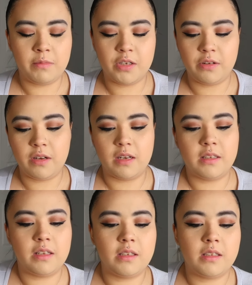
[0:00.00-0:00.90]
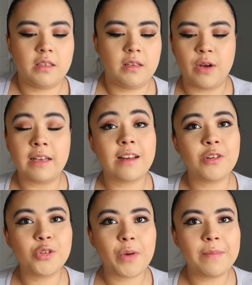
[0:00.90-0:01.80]
me show you guys this. So as I
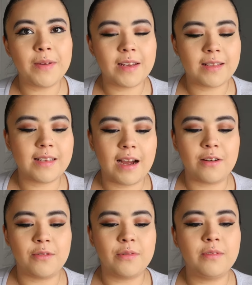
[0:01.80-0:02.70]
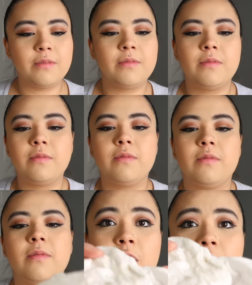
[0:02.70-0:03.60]
was wiping it down,
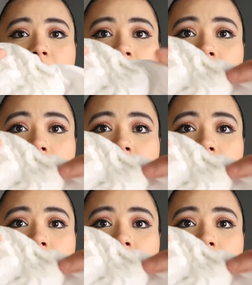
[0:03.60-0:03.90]
look at